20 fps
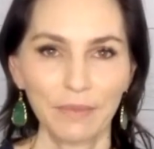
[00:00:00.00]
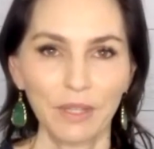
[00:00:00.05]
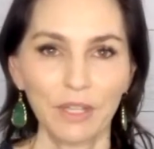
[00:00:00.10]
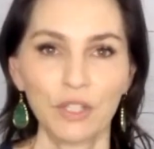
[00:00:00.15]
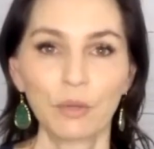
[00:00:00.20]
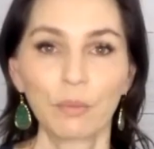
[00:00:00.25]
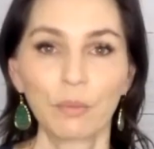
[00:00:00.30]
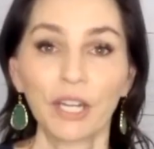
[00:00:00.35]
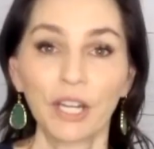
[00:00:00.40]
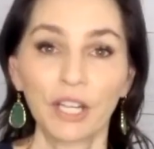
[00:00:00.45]

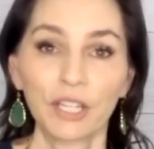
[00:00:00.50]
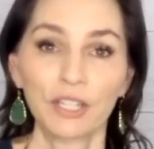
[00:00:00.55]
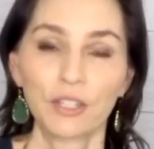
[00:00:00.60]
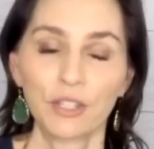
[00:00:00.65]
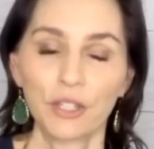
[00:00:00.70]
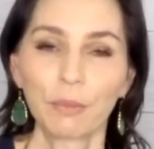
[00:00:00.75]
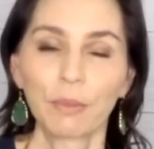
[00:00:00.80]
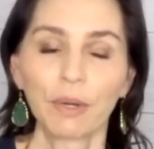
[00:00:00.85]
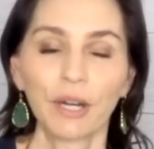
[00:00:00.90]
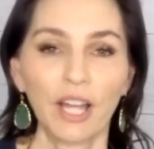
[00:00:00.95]
So when a
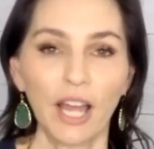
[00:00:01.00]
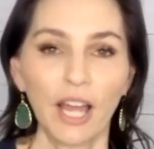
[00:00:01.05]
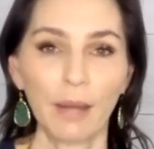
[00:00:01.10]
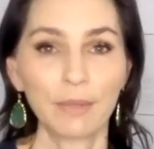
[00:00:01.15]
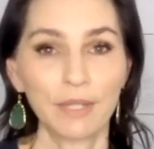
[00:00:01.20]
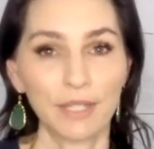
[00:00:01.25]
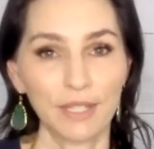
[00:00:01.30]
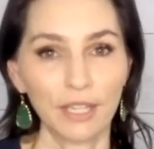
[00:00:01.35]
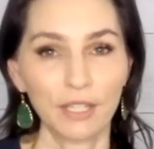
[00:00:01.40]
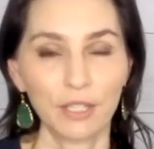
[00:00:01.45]
consumer
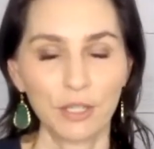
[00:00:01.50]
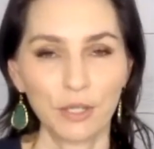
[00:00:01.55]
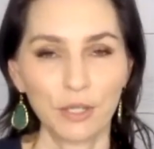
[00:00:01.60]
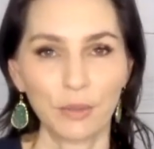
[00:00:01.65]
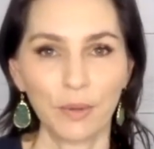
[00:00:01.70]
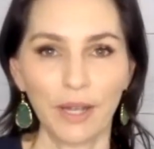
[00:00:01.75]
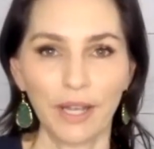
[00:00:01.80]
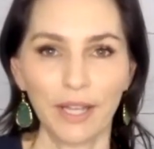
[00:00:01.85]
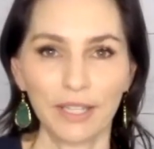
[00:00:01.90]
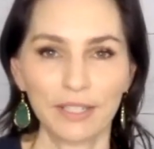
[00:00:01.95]
comes
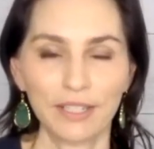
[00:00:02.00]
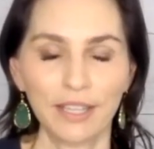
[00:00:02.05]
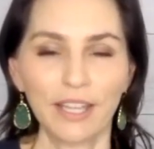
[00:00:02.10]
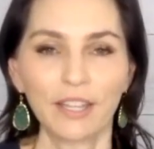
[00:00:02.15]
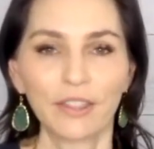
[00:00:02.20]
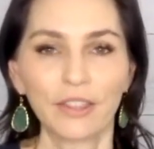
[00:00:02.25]
into it,